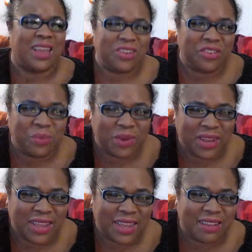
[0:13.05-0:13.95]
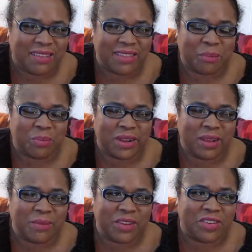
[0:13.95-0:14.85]
I just realized that
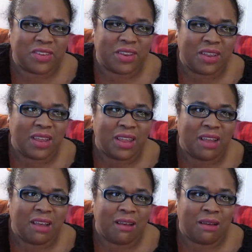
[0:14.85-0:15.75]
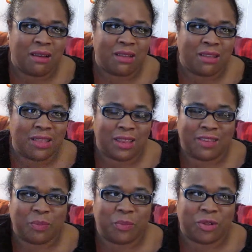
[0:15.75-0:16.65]
pretty much all
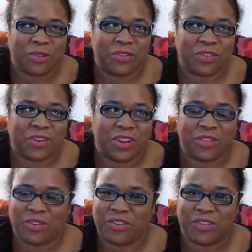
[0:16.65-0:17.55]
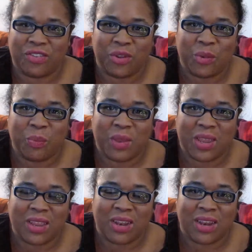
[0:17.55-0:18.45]
these books are either
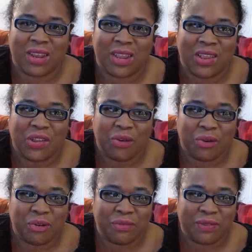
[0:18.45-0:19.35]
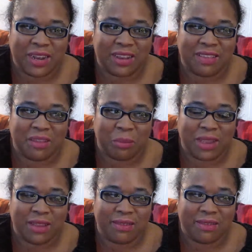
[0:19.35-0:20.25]
dystopian or fantasy
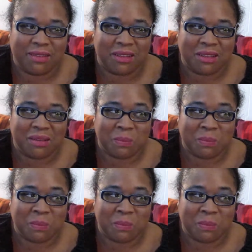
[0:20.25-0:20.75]
based.